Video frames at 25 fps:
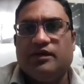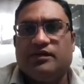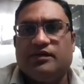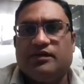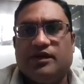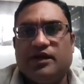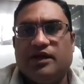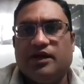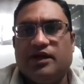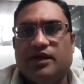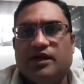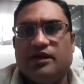
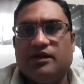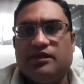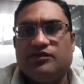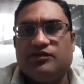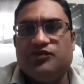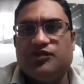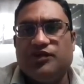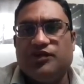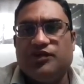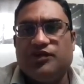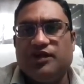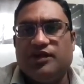the
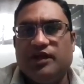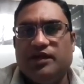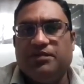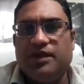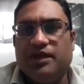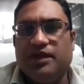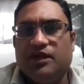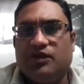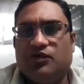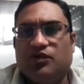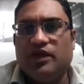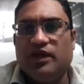
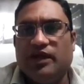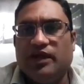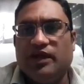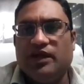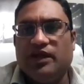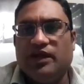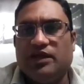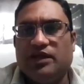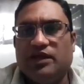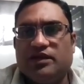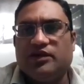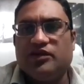GDP could
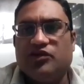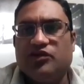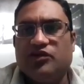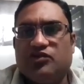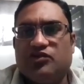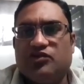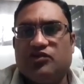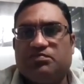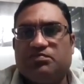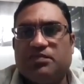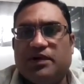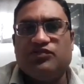increase
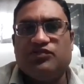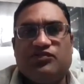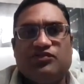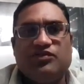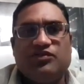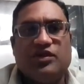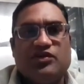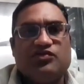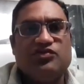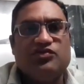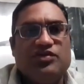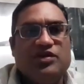by
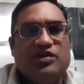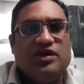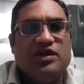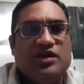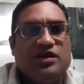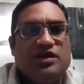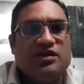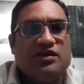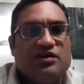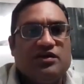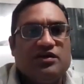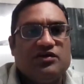
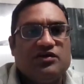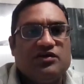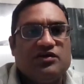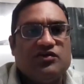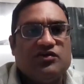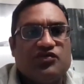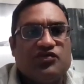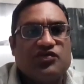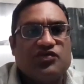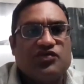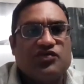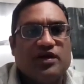$16
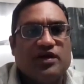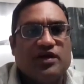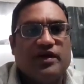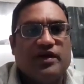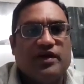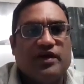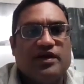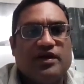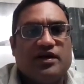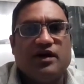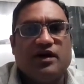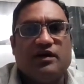
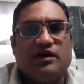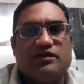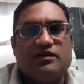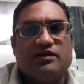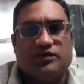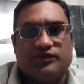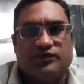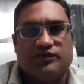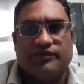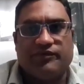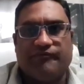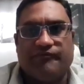trillion.
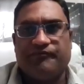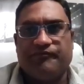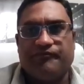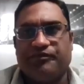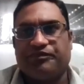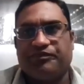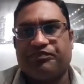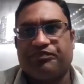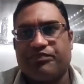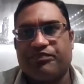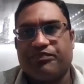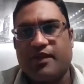
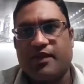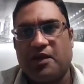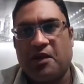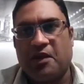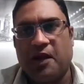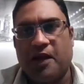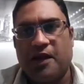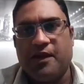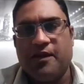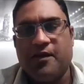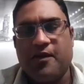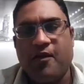
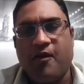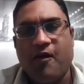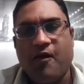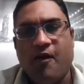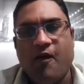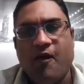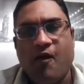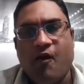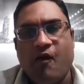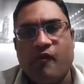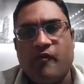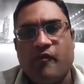Okay.
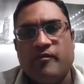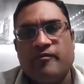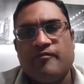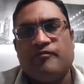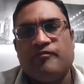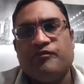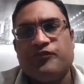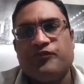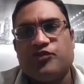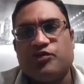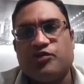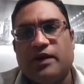
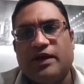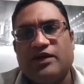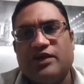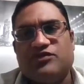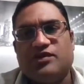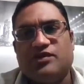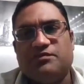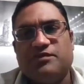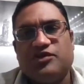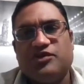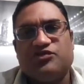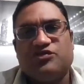So by
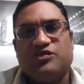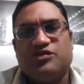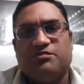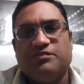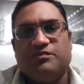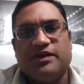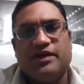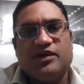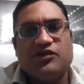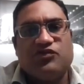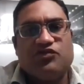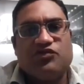some
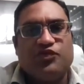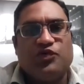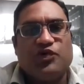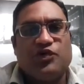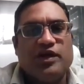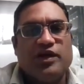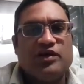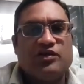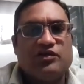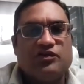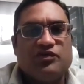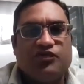estimates,
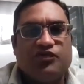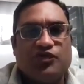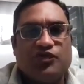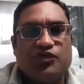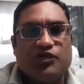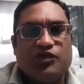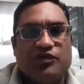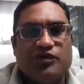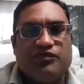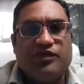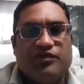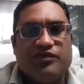40 to
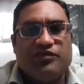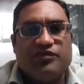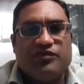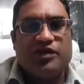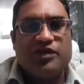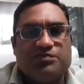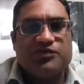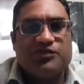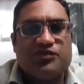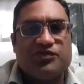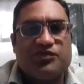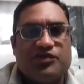
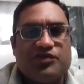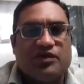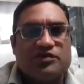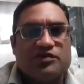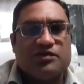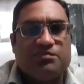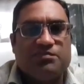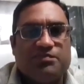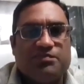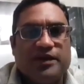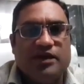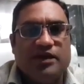50% of the
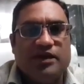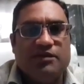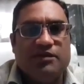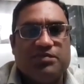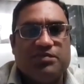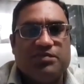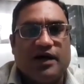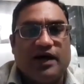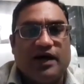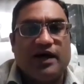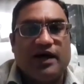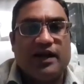
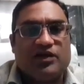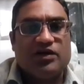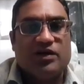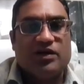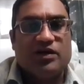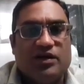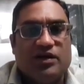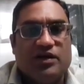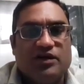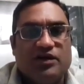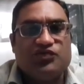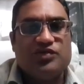people are going
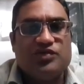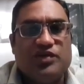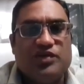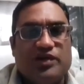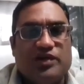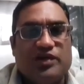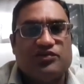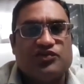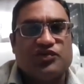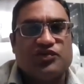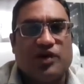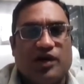to lose their
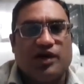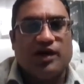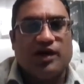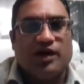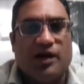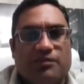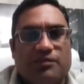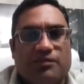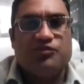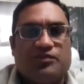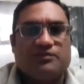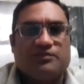
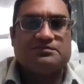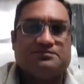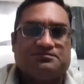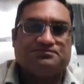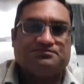jobs.